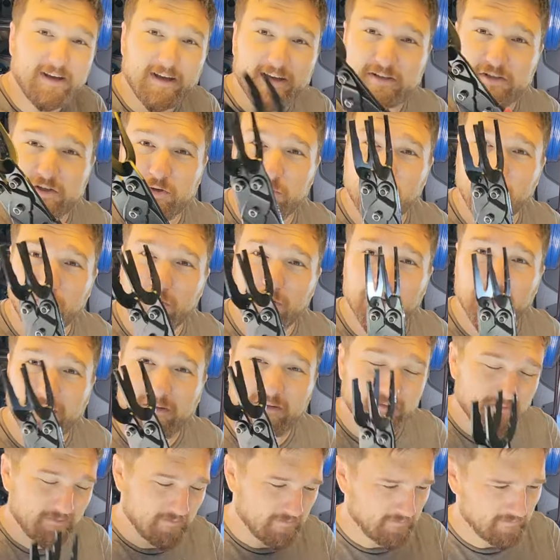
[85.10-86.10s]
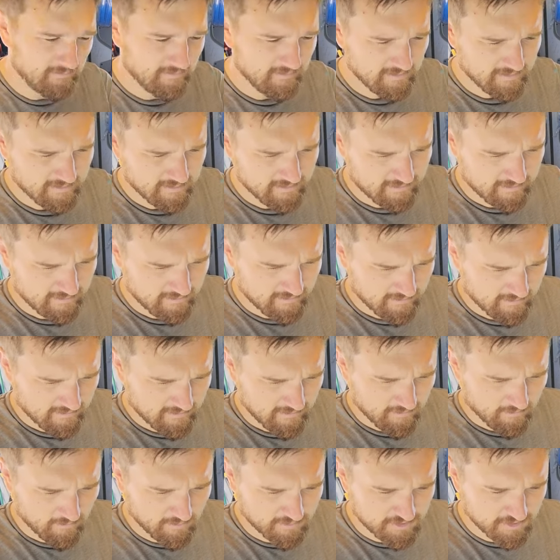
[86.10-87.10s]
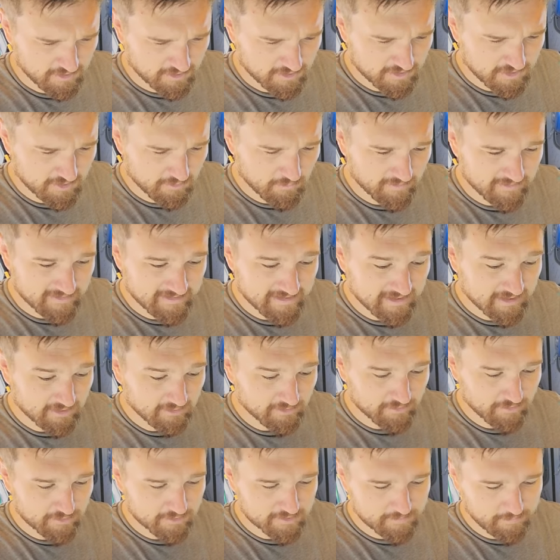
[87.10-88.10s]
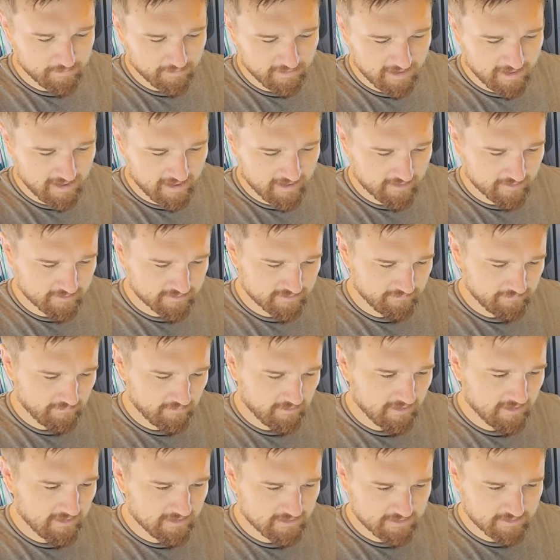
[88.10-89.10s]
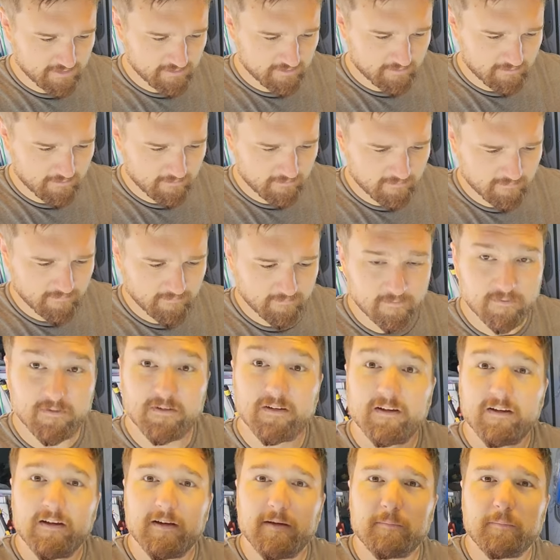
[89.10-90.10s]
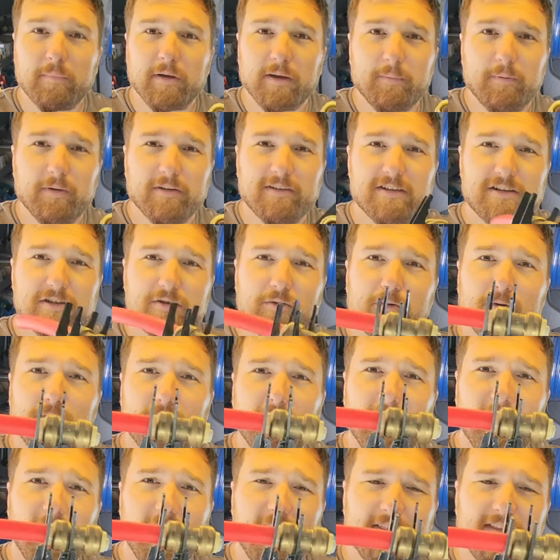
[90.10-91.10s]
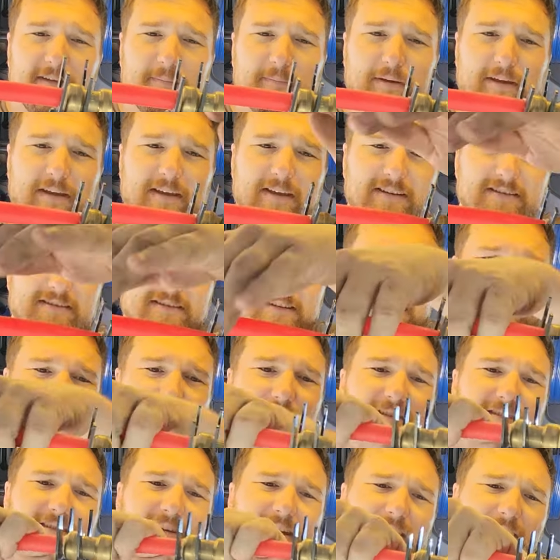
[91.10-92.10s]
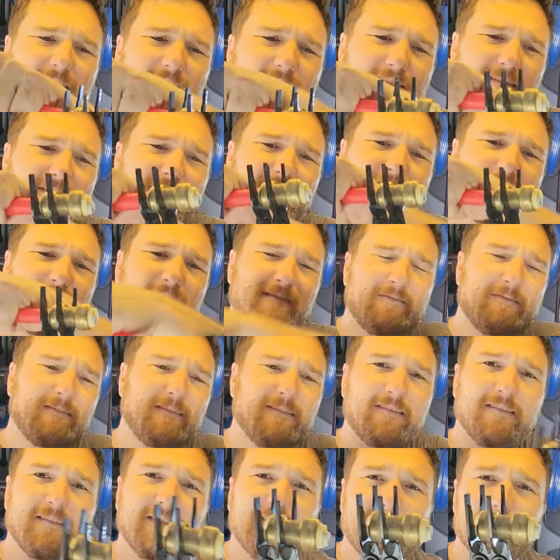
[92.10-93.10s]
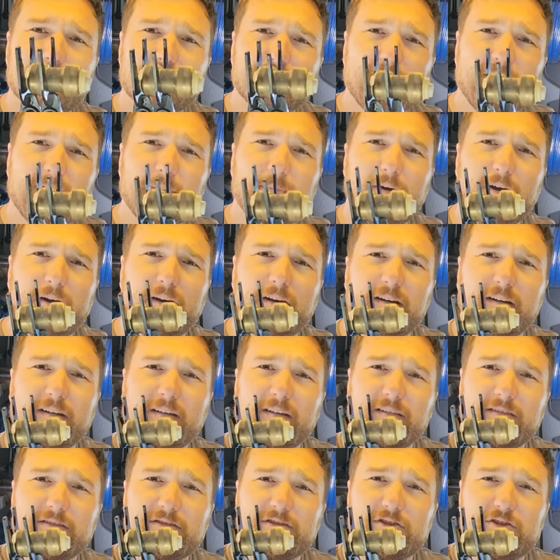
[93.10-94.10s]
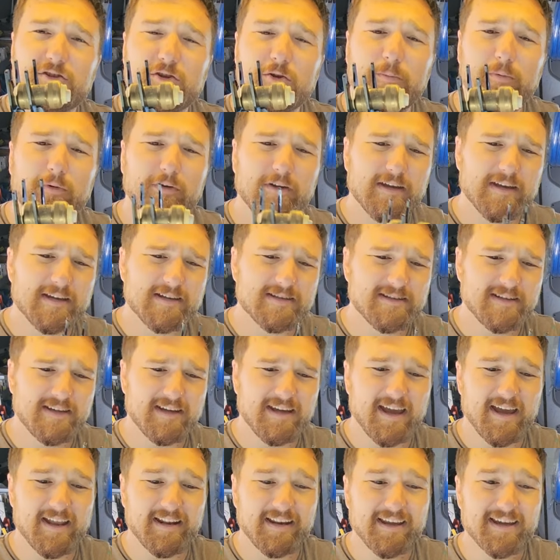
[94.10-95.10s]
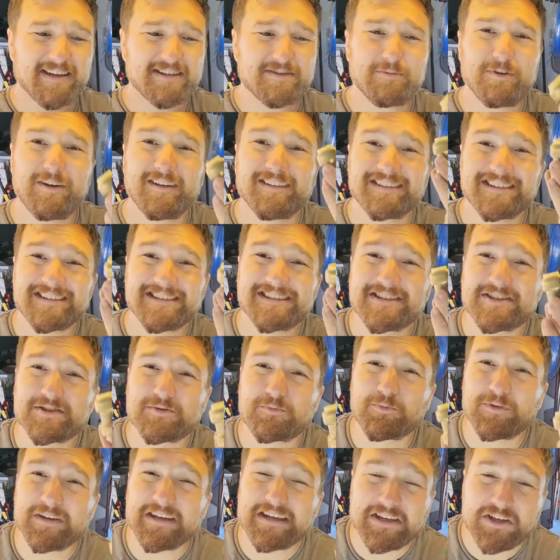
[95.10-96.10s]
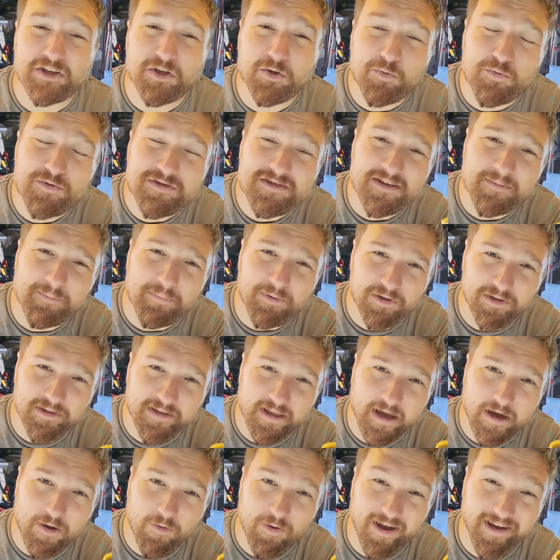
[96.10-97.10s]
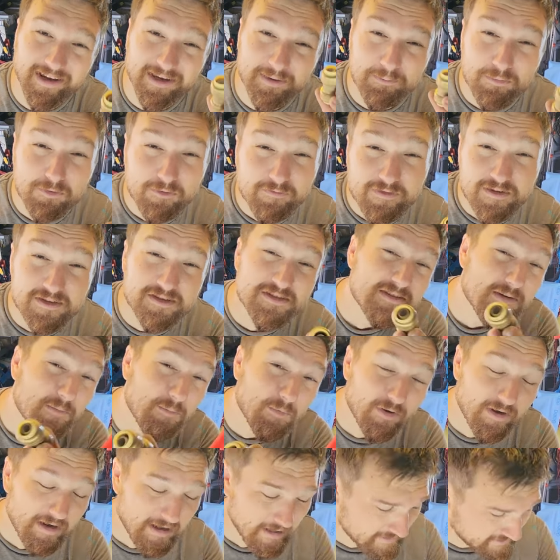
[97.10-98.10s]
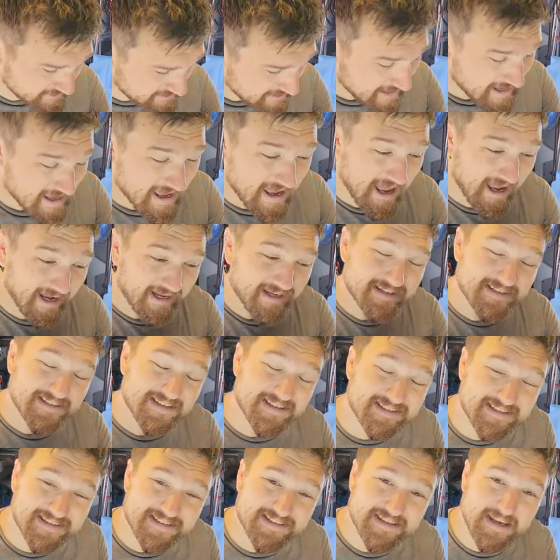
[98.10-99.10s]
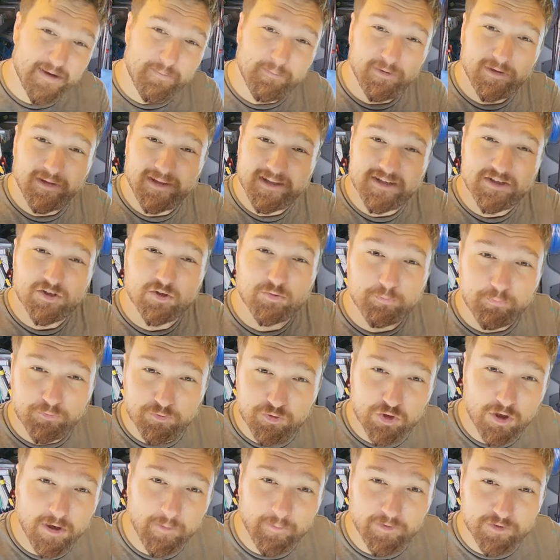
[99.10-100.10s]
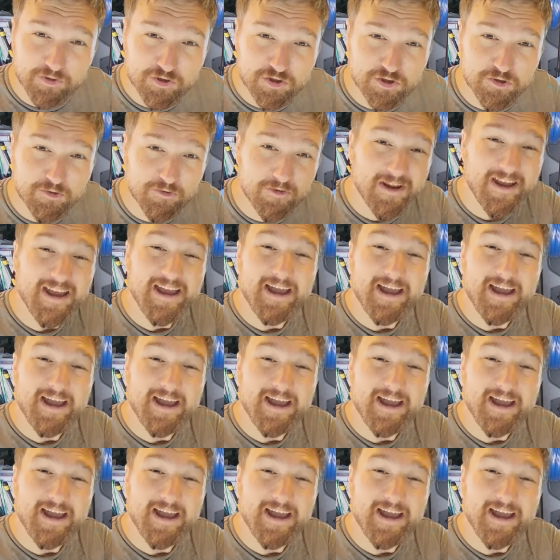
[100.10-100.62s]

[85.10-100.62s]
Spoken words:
a tool, which you could do with needle nose pliers if you need to, but you put the tool on the piece and check this out. Comes right apart. Super easy, and guess what? This is reusable now. I could move this somewhere else. I could disassemble it, troubleshoot,